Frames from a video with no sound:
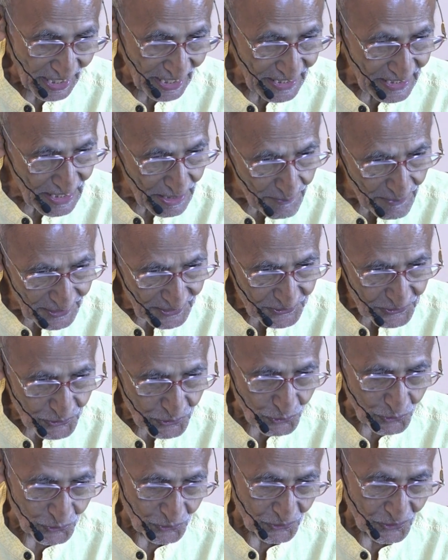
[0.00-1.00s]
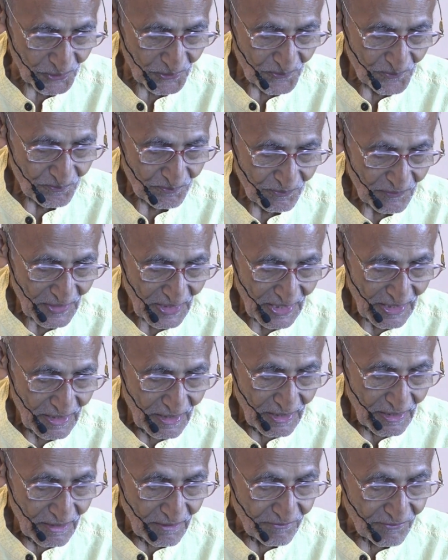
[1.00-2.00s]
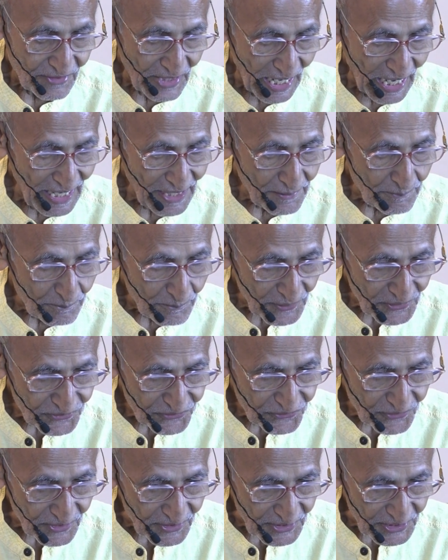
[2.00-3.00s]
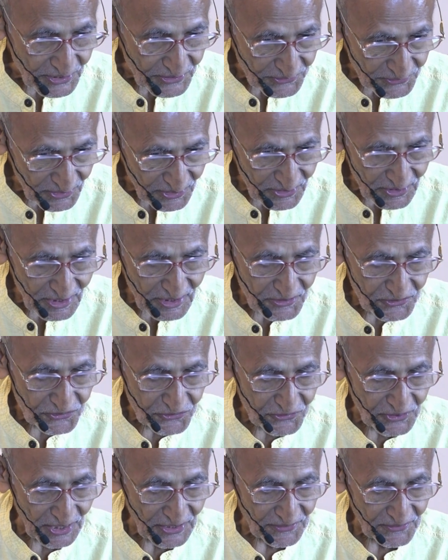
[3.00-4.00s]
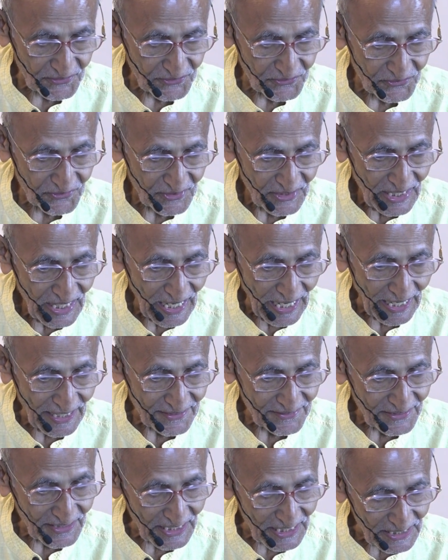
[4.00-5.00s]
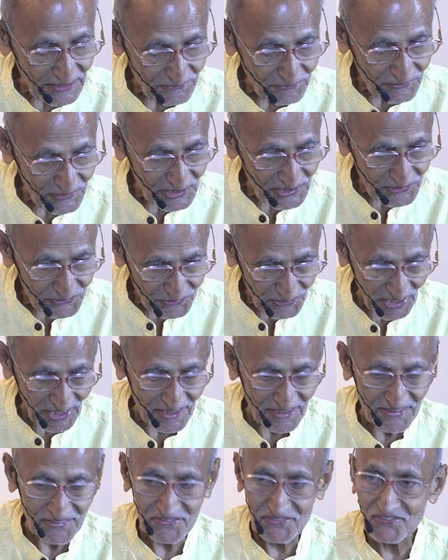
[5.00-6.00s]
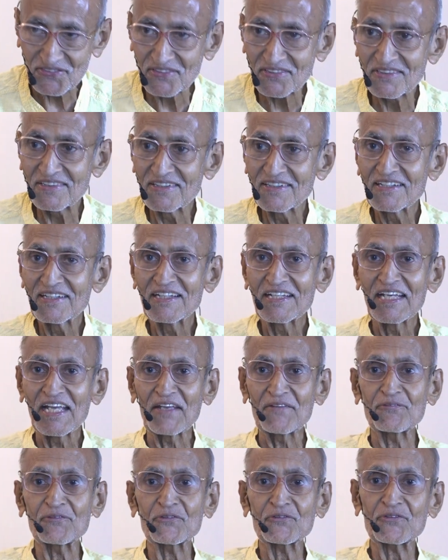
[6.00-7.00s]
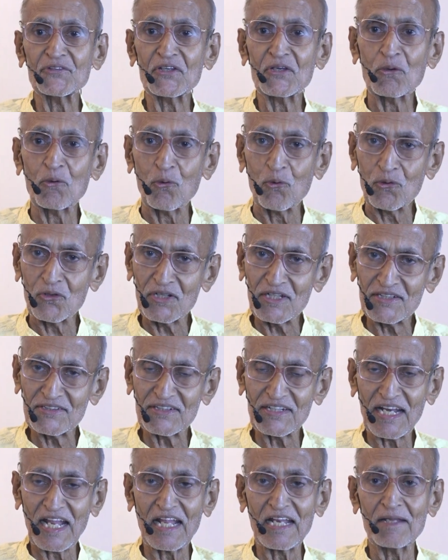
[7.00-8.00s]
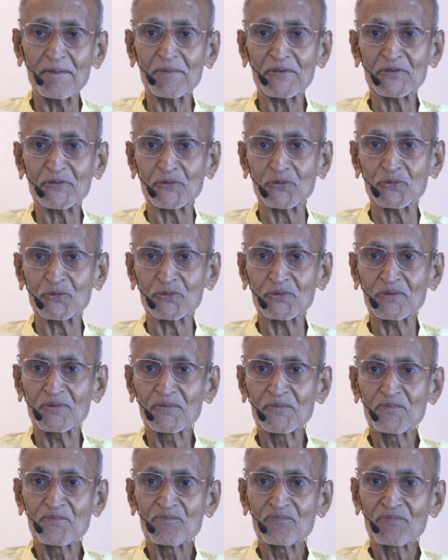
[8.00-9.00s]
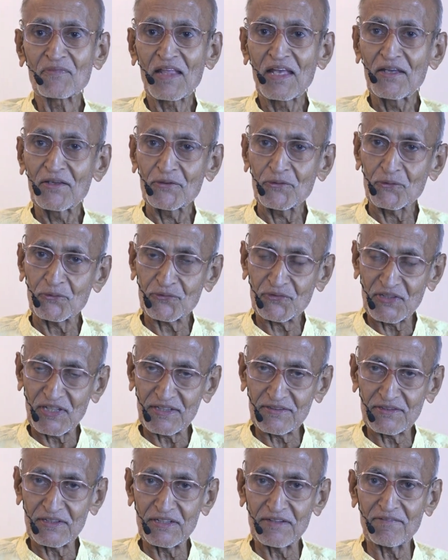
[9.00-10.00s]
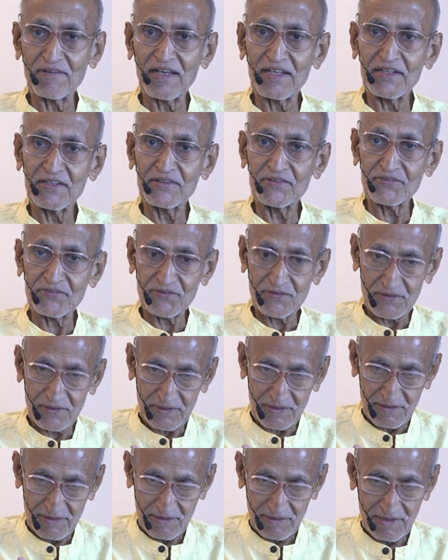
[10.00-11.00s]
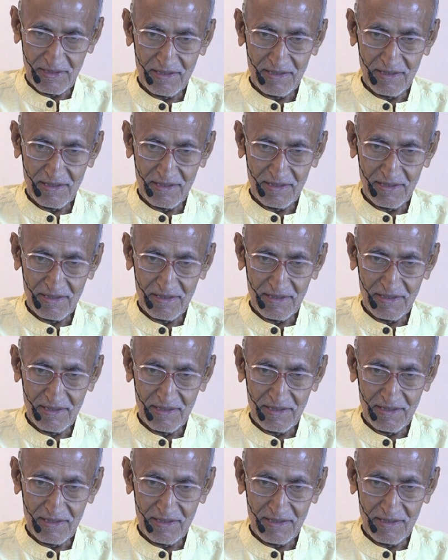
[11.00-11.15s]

the dynamic truth and miss the eternal status and the infinite silence. If you see only the dynamic truth, you're seeing the divine is